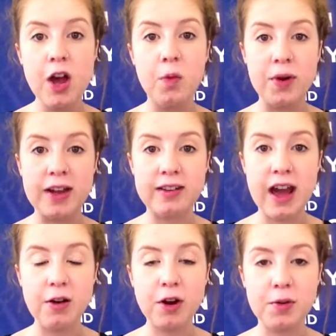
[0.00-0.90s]
we can
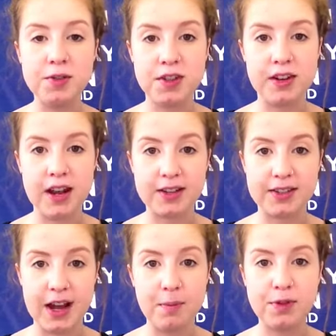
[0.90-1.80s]
now go on to the next
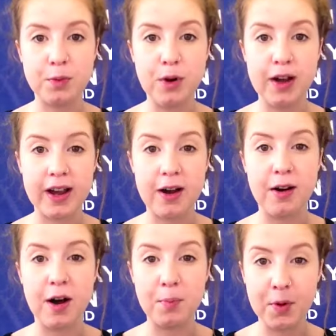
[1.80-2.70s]
step to work out
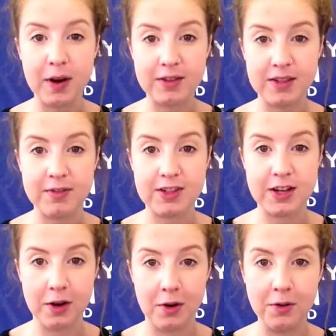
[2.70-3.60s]
our productivity
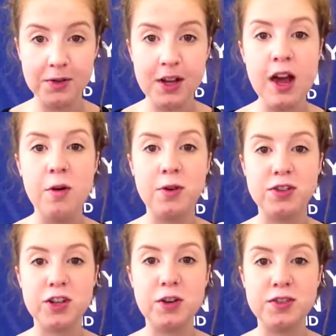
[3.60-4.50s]
goals, which
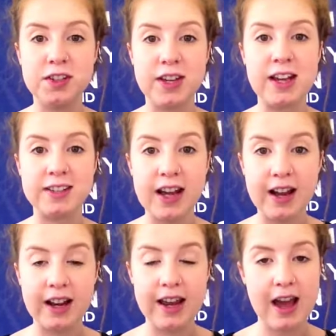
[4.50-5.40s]
shows us
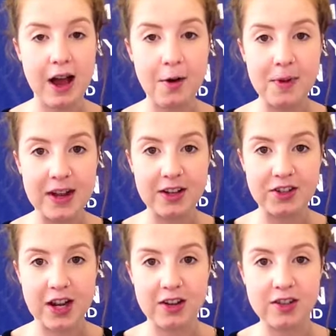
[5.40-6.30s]
exactly how many
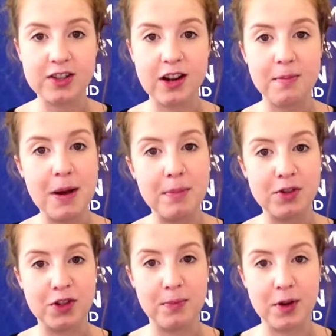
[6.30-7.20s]
exchanges our members
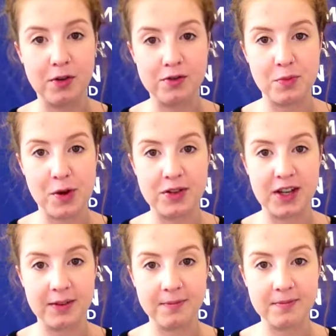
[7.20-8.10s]
should be contributing.